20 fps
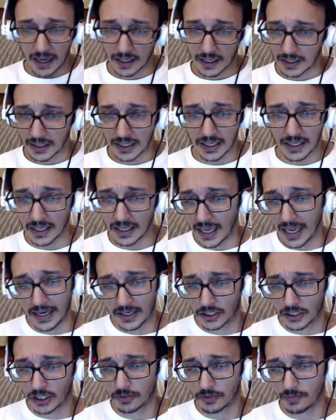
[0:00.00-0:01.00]
yeah,
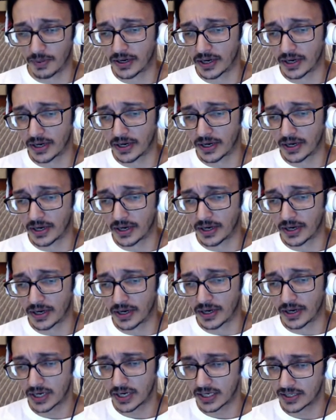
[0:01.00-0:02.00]
it'd just be really,
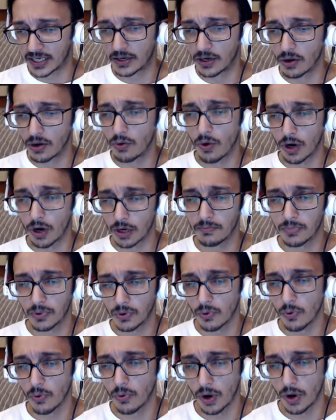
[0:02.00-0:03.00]
really interesting to know
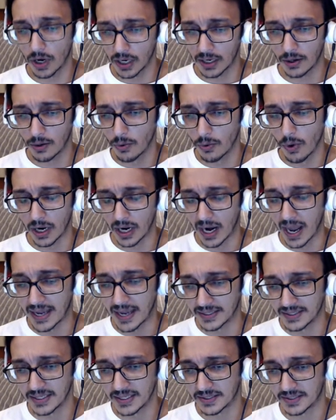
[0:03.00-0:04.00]
what what
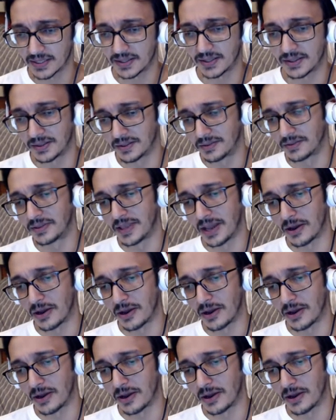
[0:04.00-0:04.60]
what ICs